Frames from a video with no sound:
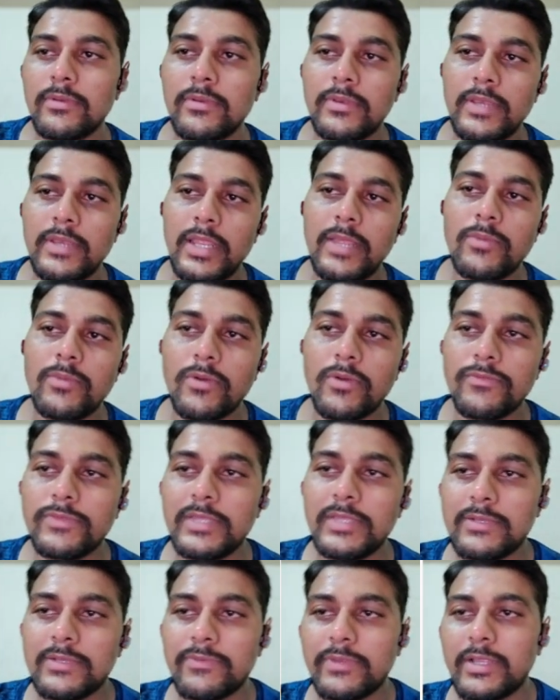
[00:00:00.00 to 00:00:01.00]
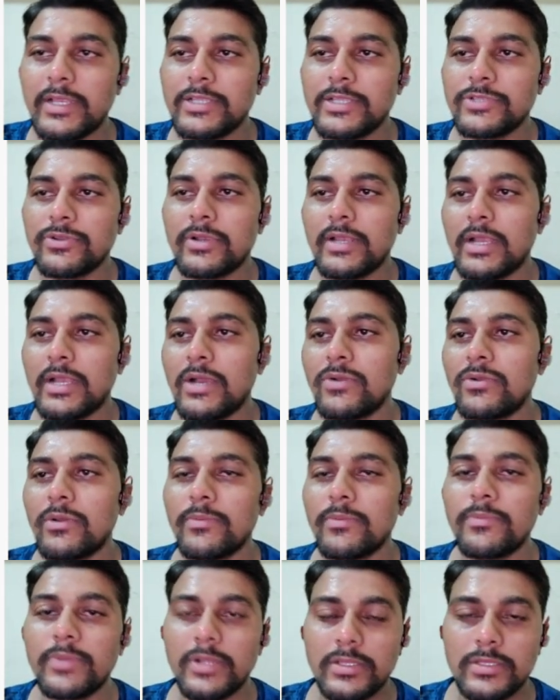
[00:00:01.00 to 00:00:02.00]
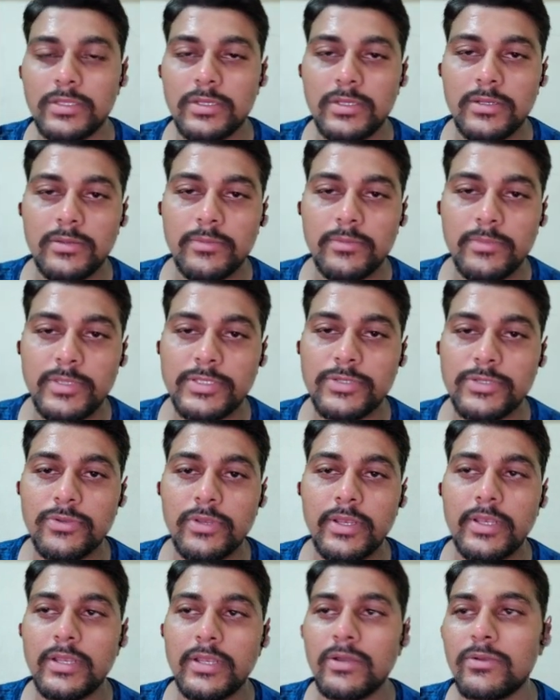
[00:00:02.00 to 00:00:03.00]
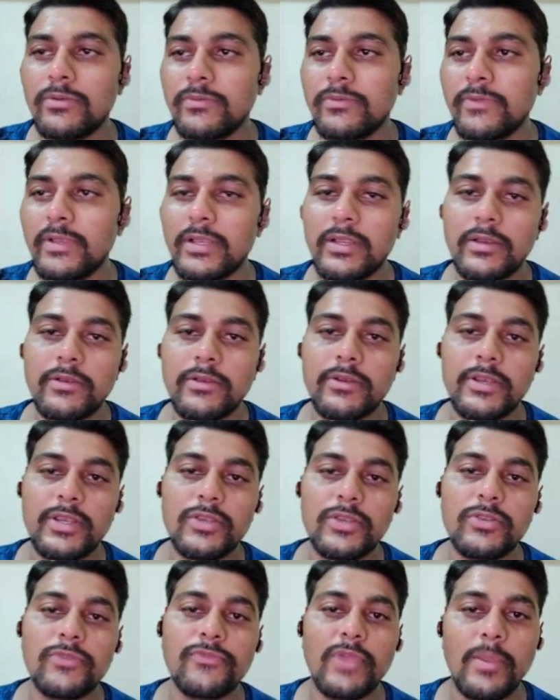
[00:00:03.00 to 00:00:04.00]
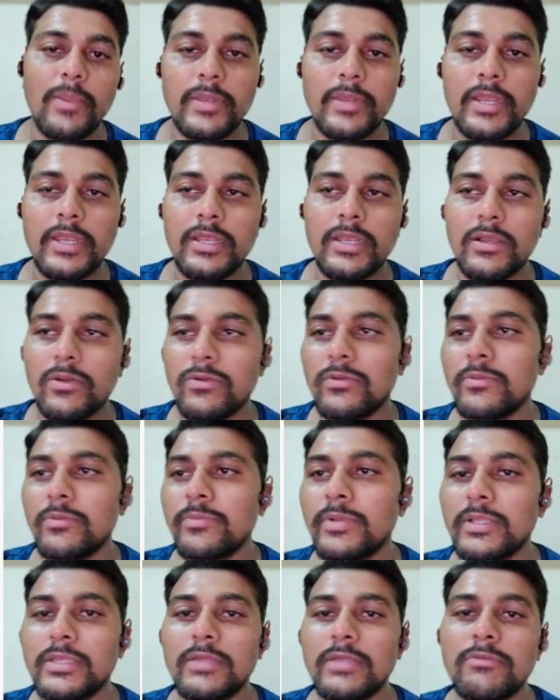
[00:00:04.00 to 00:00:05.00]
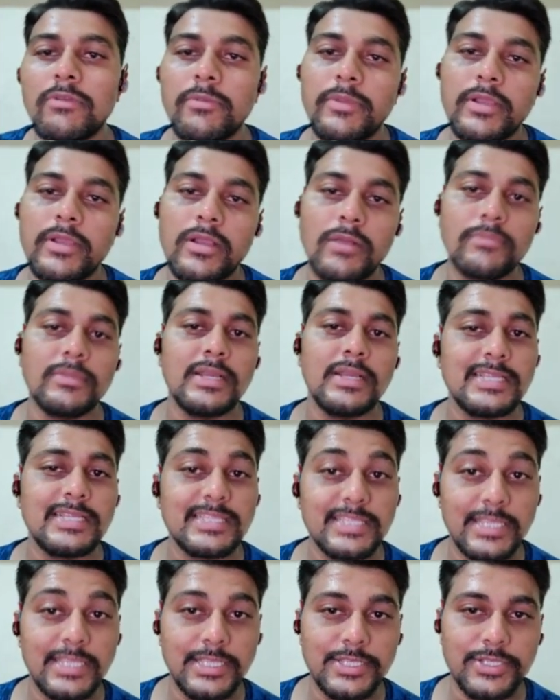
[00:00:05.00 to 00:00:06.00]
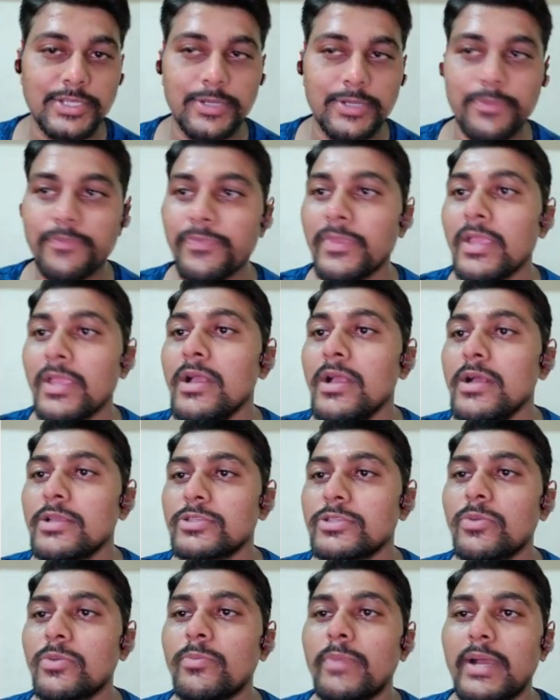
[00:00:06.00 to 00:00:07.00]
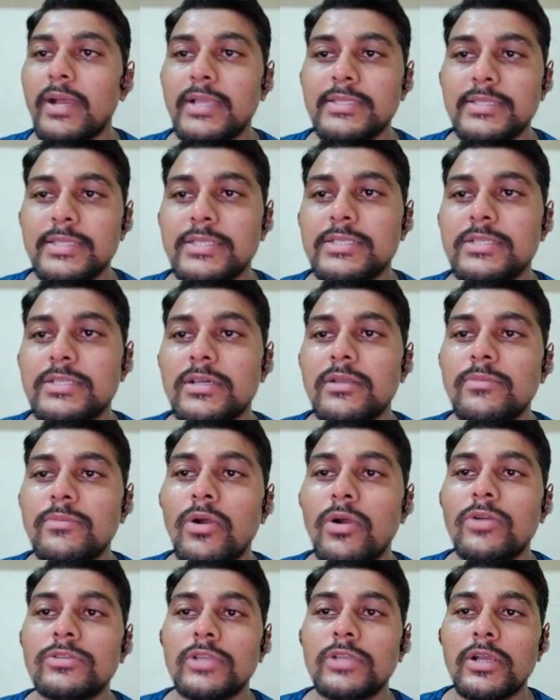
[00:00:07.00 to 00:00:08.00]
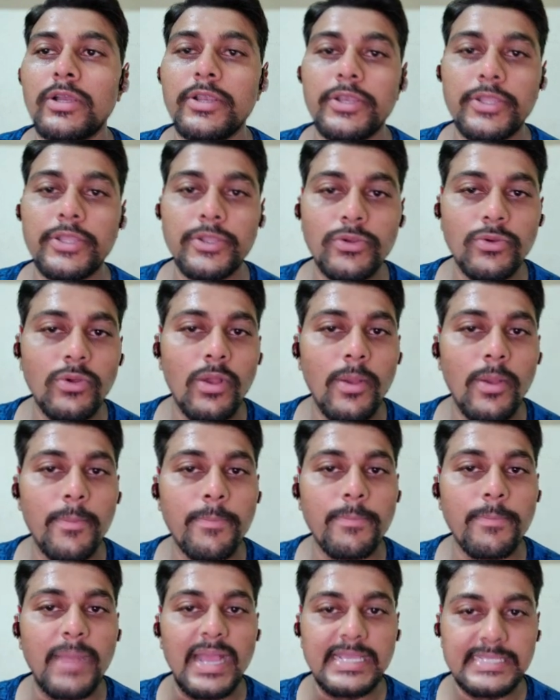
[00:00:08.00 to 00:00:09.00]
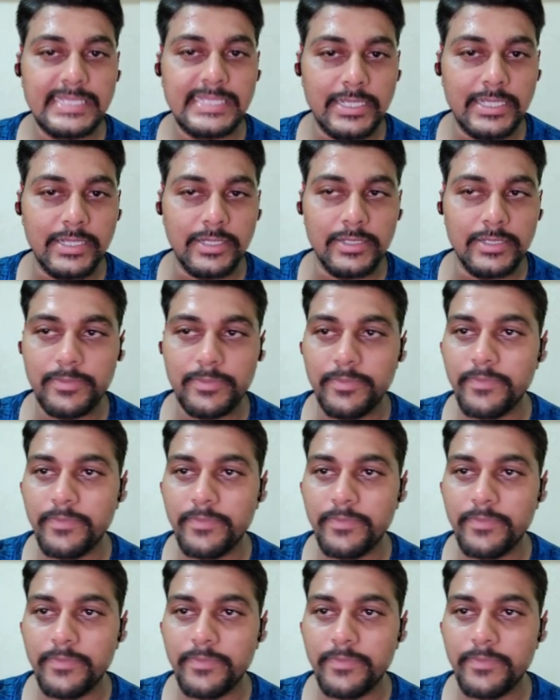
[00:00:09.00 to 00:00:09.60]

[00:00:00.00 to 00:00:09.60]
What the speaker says: name of that we can say noun of brother, masculine noun, will convert into the feminine noun. Brother will become sister. So my sister bought a new bicycle.